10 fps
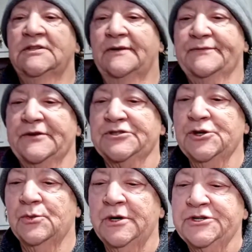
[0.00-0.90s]
if there's
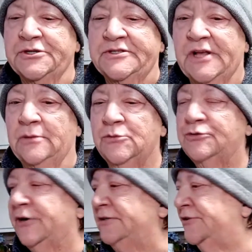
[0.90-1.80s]
no interest, I'll
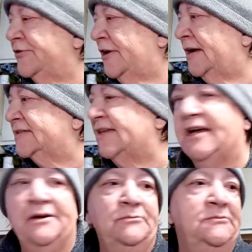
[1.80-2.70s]
move on to the next
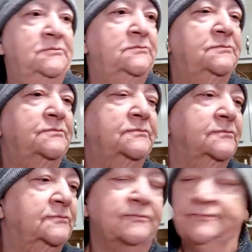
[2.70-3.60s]
item.
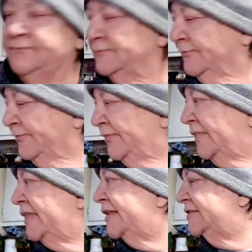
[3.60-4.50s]
Yes, no
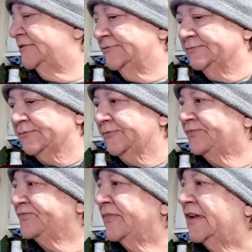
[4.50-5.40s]
interest.
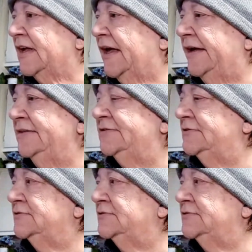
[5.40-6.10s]
Okay.